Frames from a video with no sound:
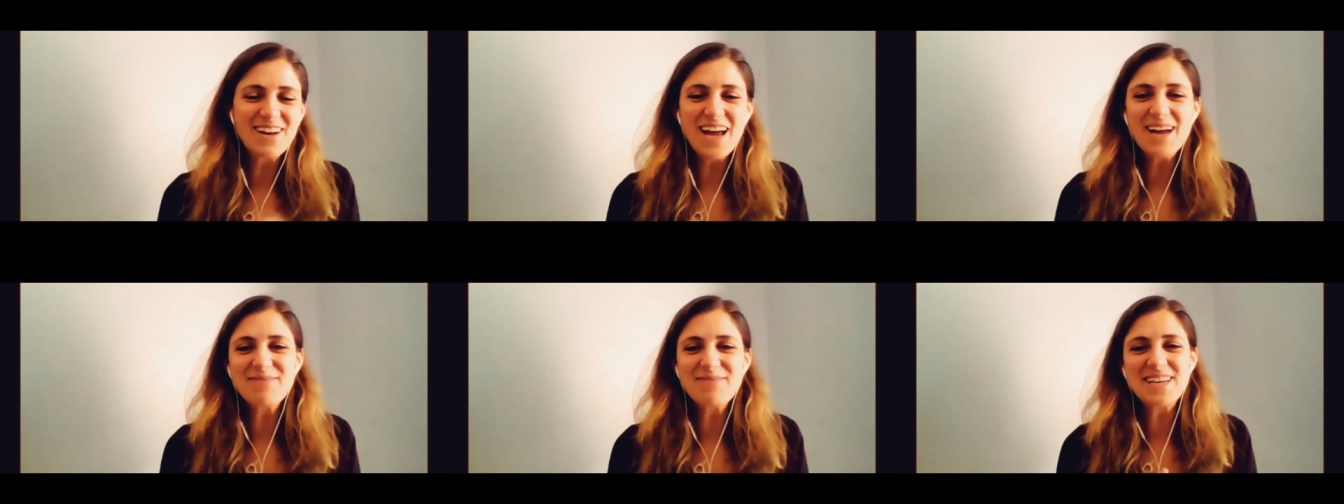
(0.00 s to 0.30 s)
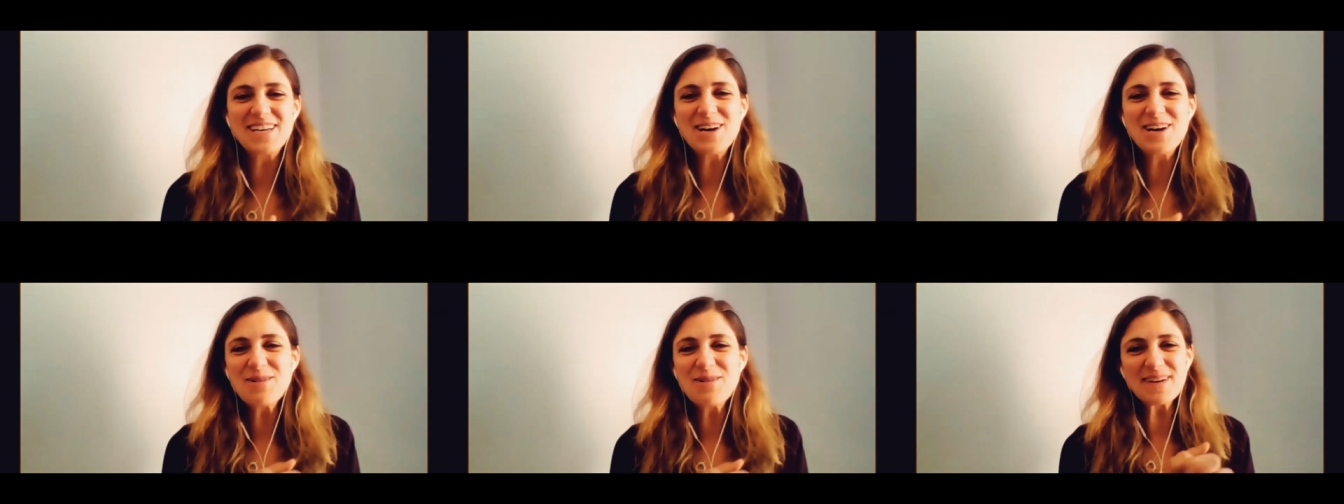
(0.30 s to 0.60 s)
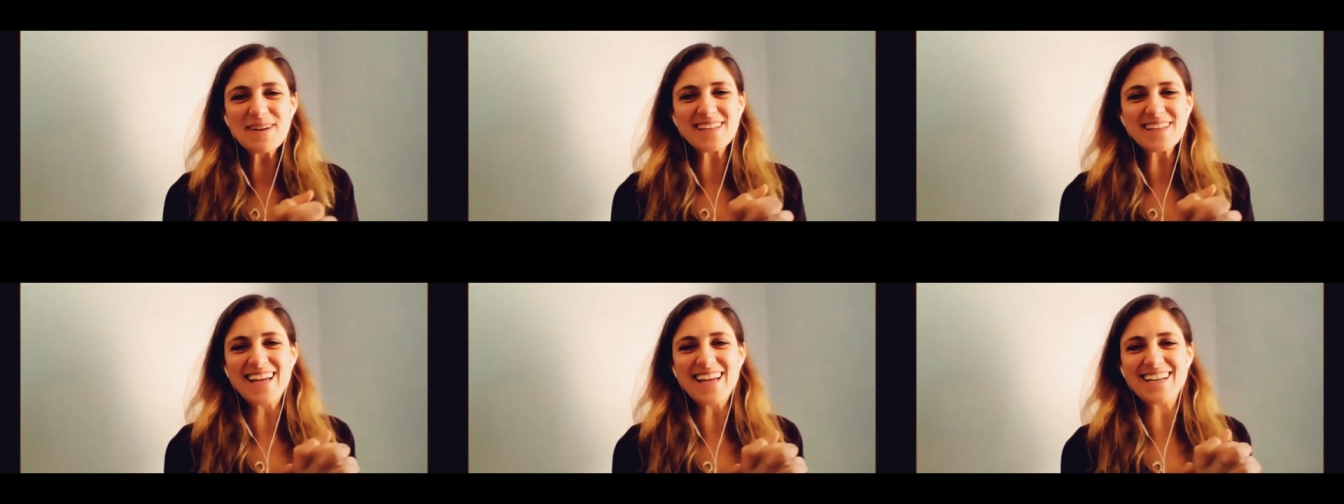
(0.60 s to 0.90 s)
I mean,
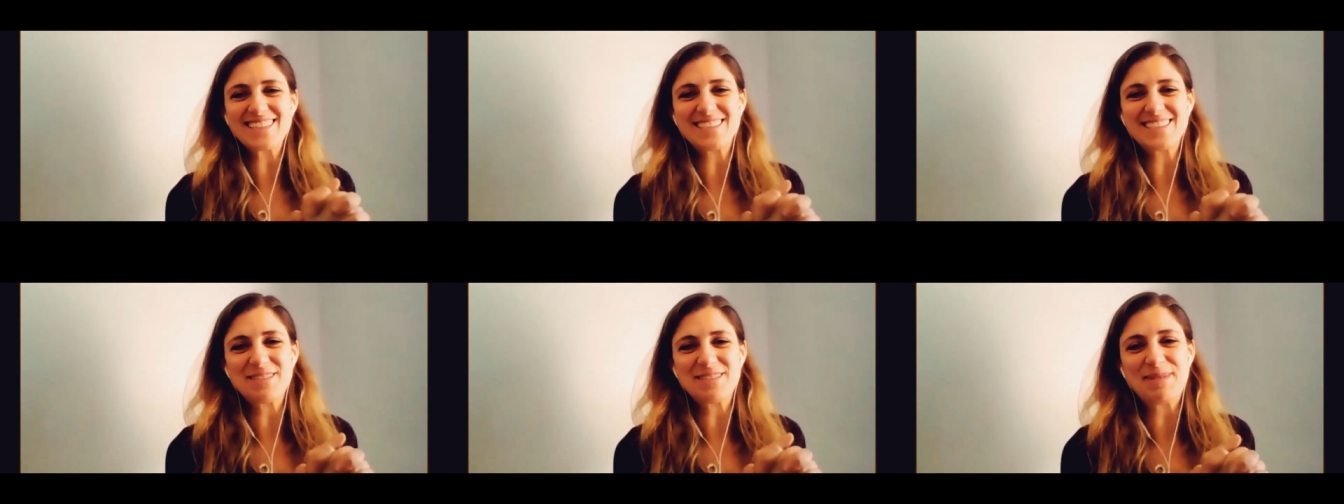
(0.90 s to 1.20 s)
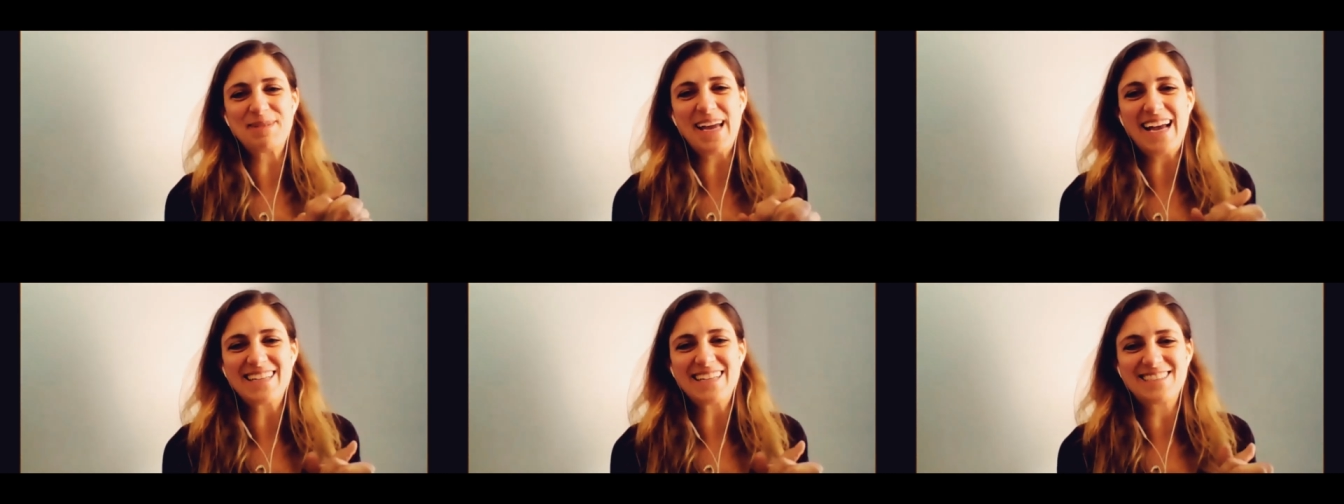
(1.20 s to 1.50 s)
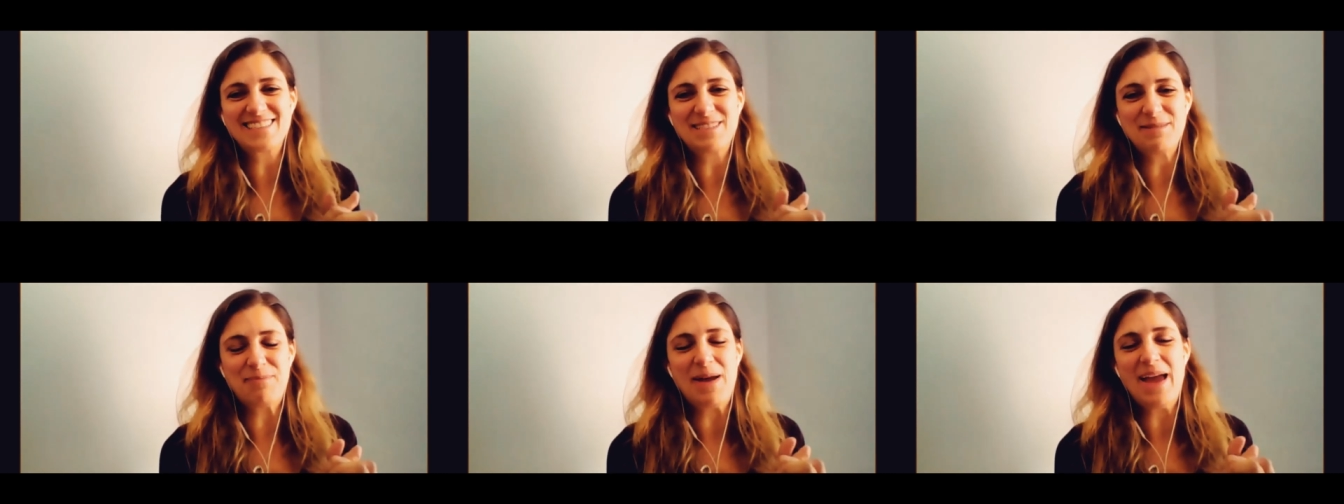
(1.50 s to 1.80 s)
nobody likes to be
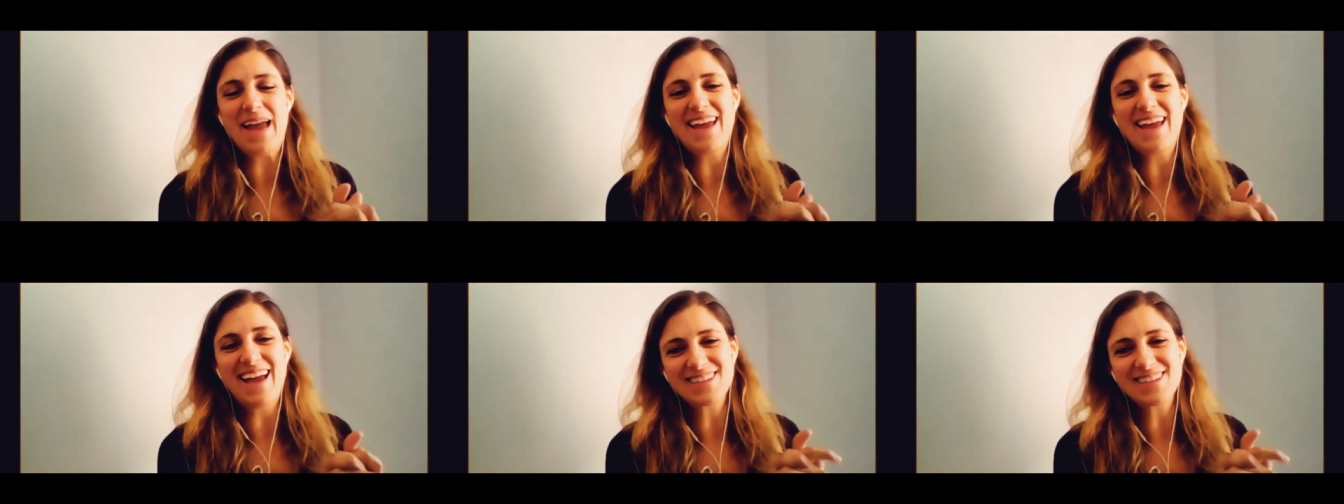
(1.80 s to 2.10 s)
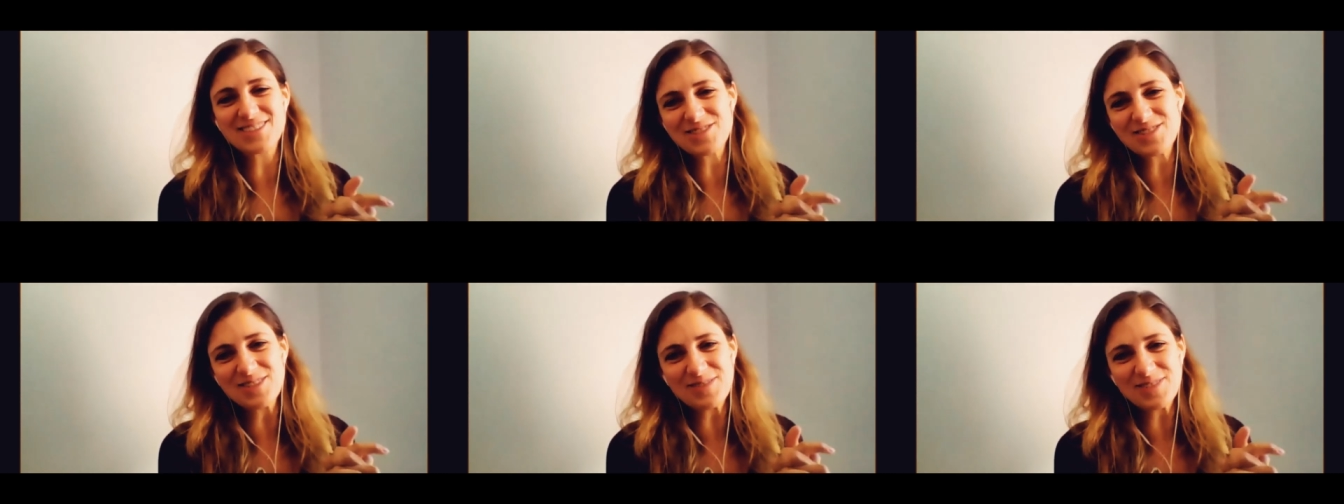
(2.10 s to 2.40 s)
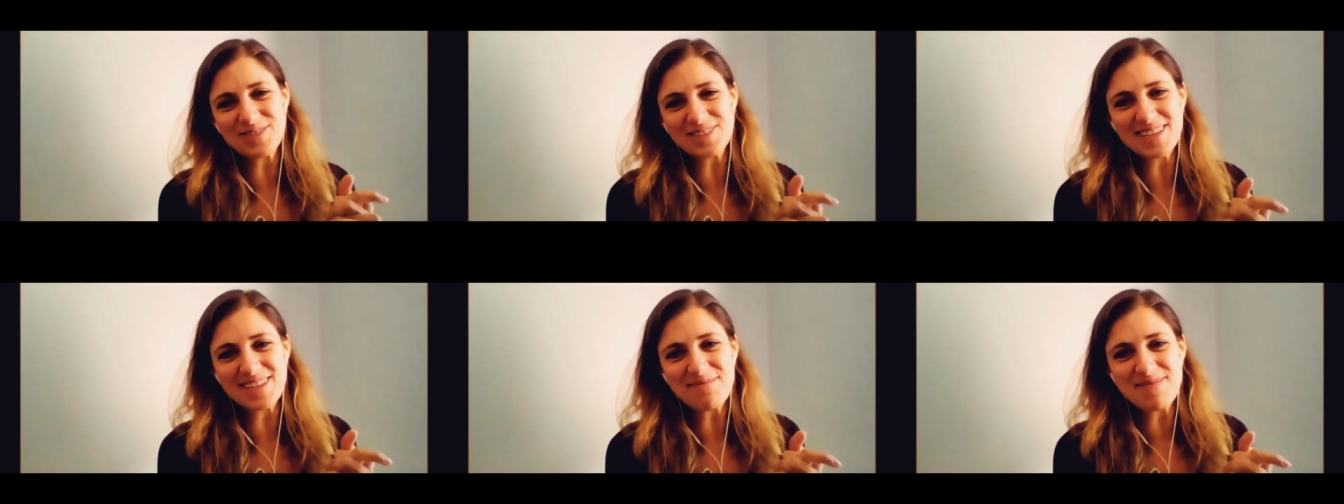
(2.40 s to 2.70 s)
asked to pay extra
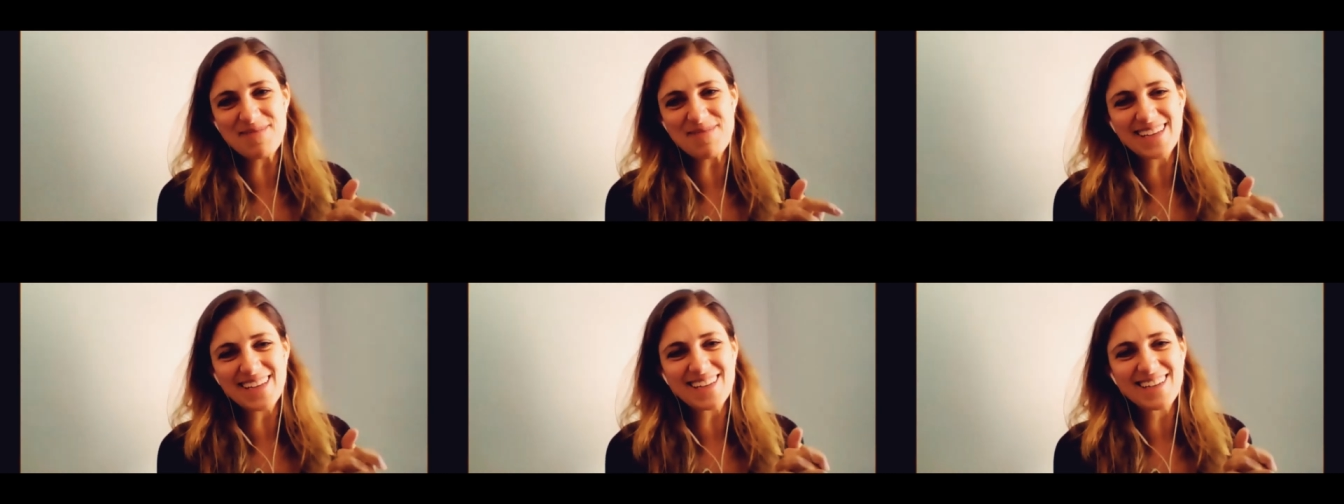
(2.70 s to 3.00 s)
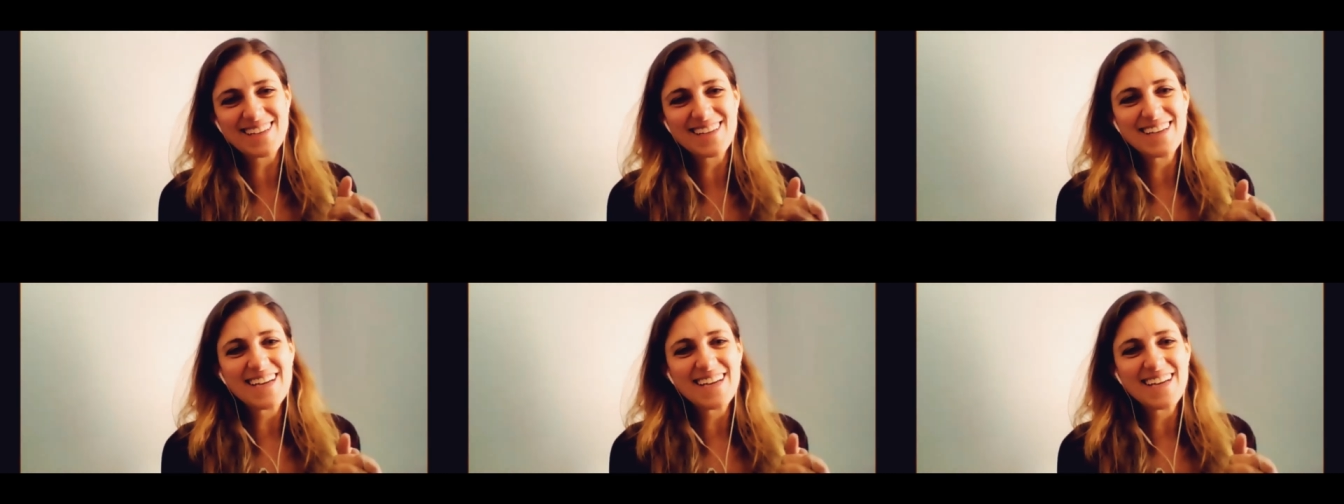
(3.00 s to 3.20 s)
for something.